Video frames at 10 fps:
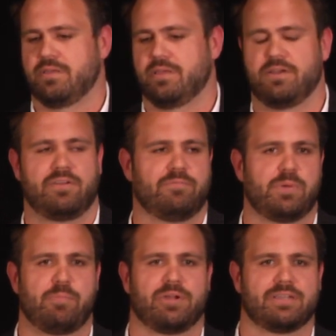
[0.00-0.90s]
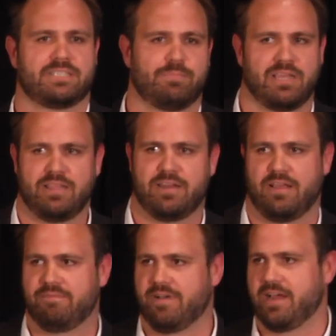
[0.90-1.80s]
I don't even remember because somebody lit it
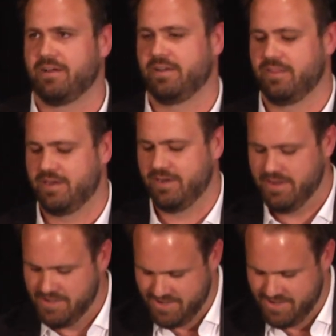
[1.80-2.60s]
on fire in London.